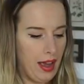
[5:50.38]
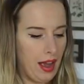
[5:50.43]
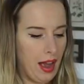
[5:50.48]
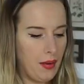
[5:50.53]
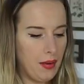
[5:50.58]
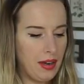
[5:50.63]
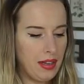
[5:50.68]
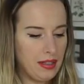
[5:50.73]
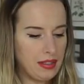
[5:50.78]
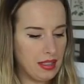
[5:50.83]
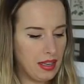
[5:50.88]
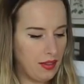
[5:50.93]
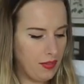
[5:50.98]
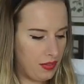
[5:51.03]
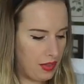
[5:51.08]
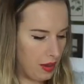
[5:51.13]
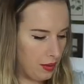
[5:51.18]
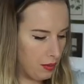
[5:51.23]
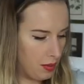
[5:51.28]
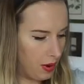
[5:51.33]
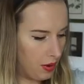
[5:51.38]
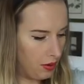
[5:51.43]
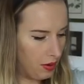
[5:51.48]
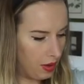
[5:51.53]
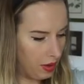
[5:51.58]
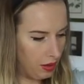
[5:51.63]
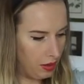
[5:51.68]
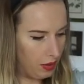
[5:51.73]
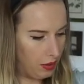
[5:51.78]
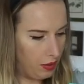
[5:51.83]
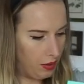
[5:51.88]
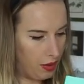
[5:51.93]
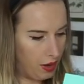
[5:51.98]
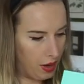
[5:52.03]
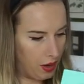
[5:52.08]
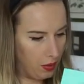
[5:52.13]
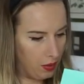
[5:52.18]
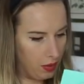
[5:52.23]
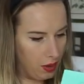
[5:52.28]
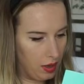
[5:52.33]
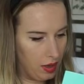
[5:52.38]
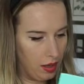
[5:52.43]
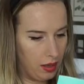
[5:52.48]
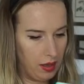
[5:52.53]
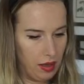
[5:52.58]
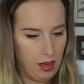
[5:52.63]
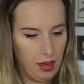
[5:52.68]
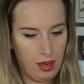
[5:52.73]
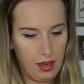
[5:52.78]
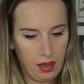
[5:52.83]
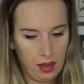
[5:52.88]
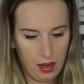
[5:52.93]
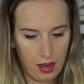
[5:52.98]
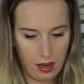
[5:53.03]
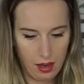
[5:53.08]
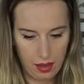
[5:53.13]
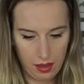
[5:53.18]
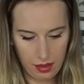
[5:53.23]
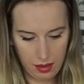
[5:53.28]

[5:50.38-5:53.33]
I want to see if they wrote a little note on here.